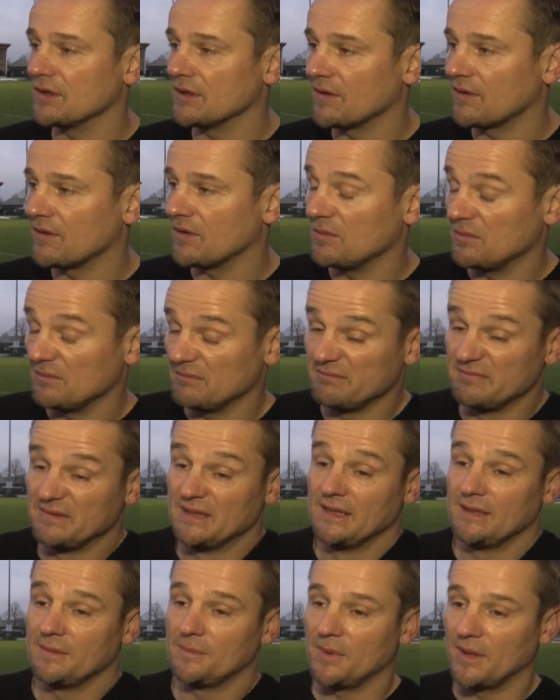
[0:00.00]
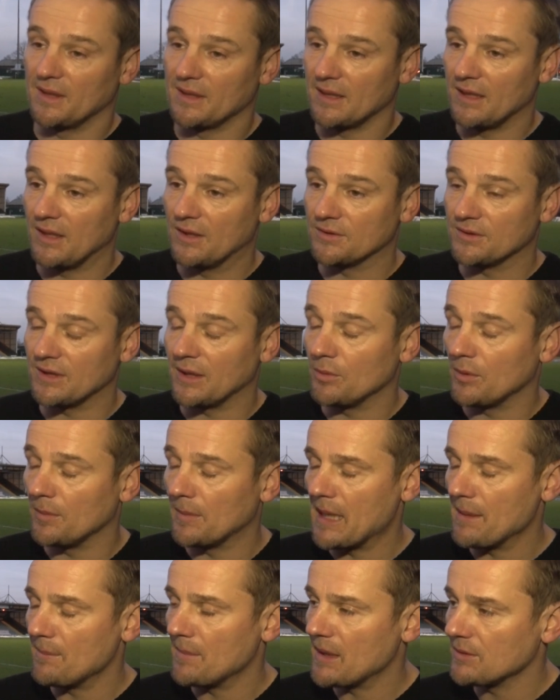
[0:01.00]
And I thought, by and large, they were
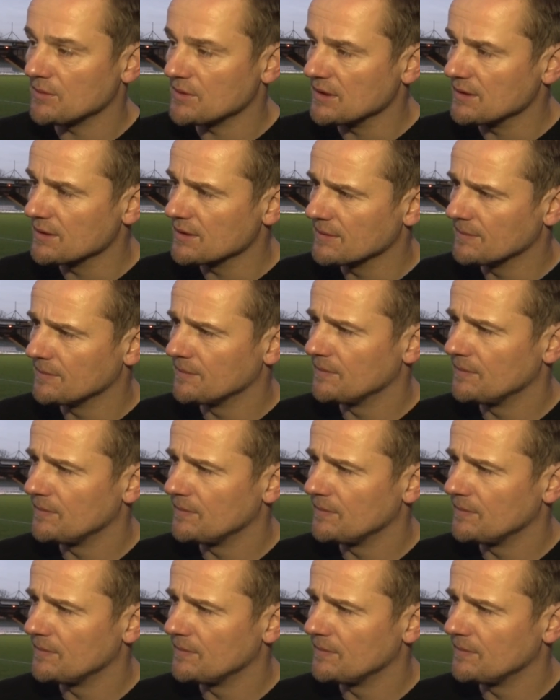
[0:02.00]
man mountains.